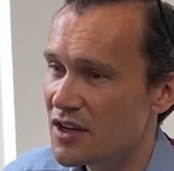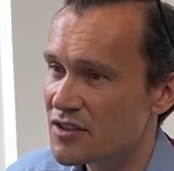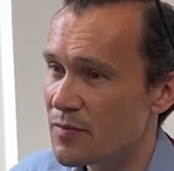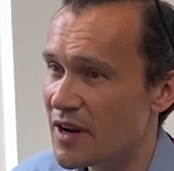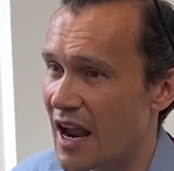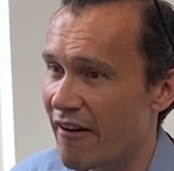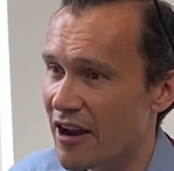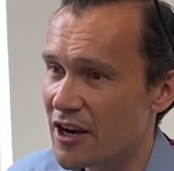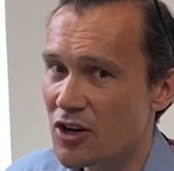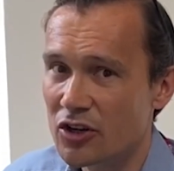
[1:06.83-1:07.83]
So
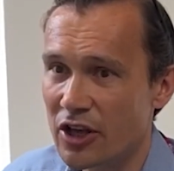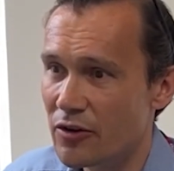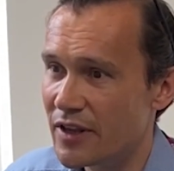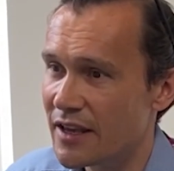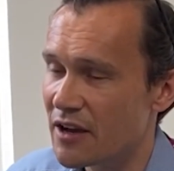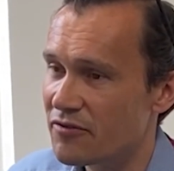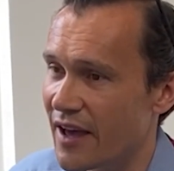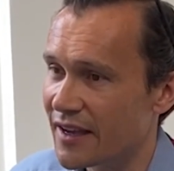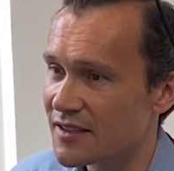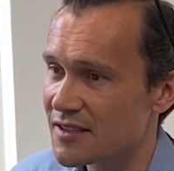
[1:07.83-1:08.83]
malaria not only
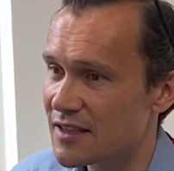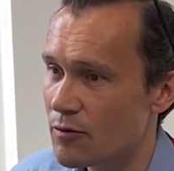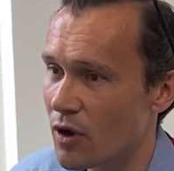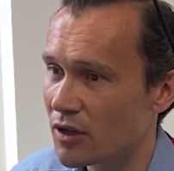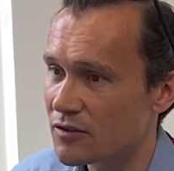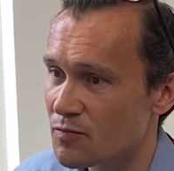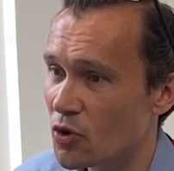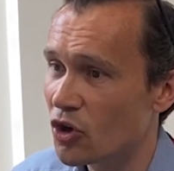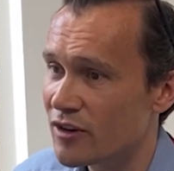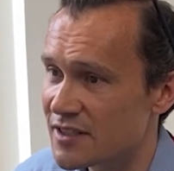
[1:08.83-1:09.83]
affects the world's
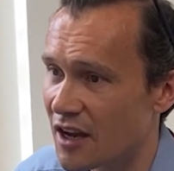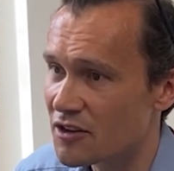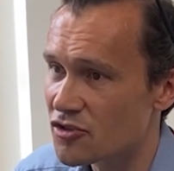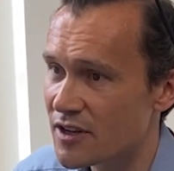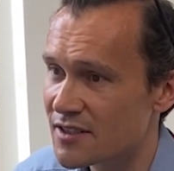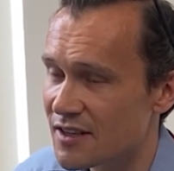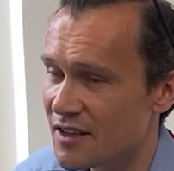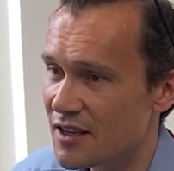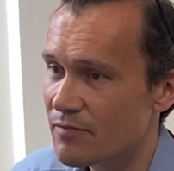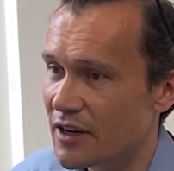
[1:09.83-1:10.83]
poorest countries,
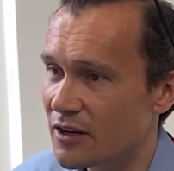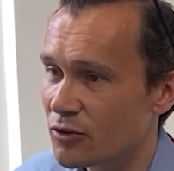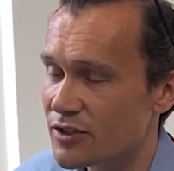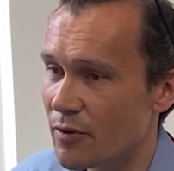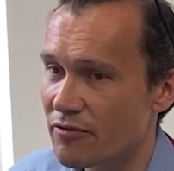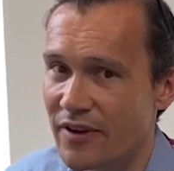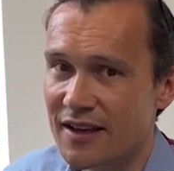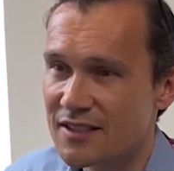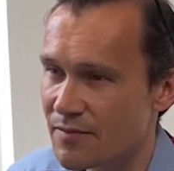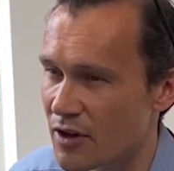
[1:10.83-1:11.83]
but it also
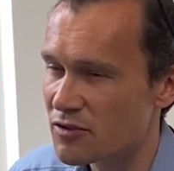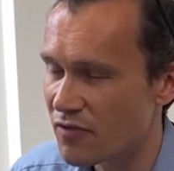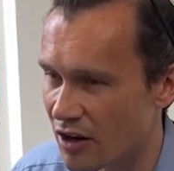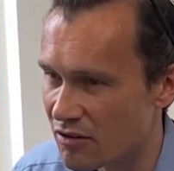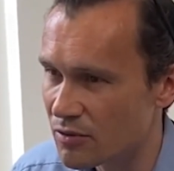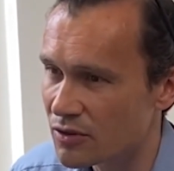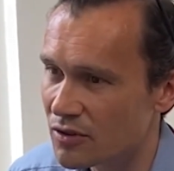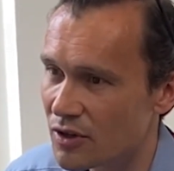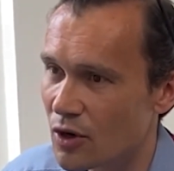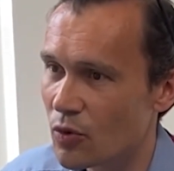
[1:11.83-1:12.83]
affects the most vulnerable
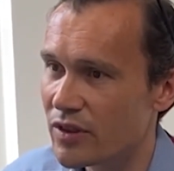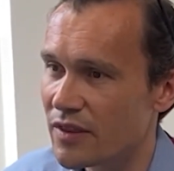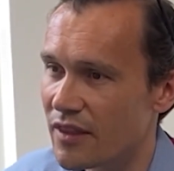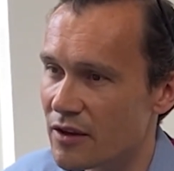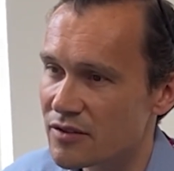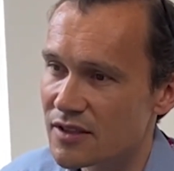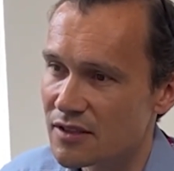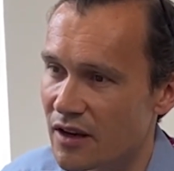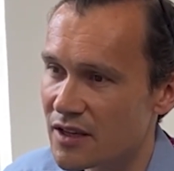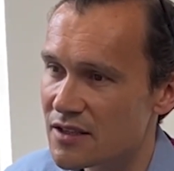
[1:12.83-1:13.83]
within those
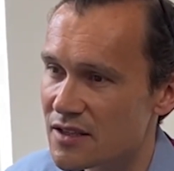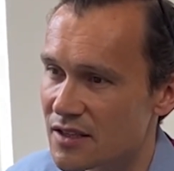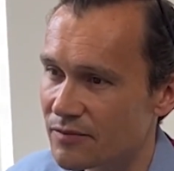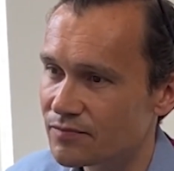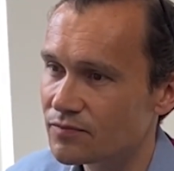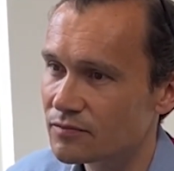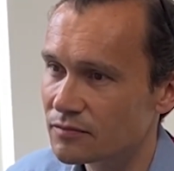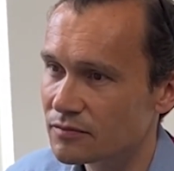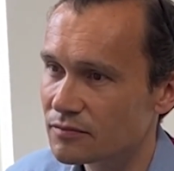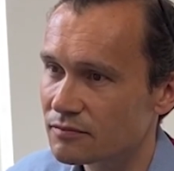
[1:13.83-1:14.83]
societies.
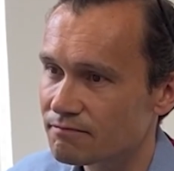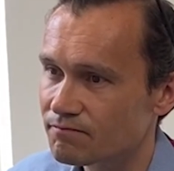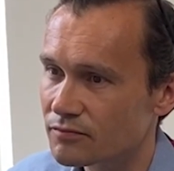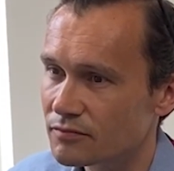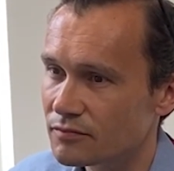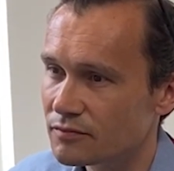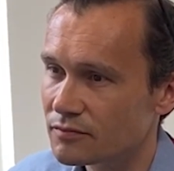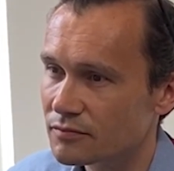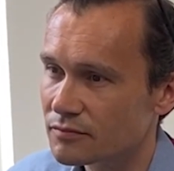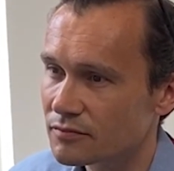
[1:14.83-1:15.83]
So the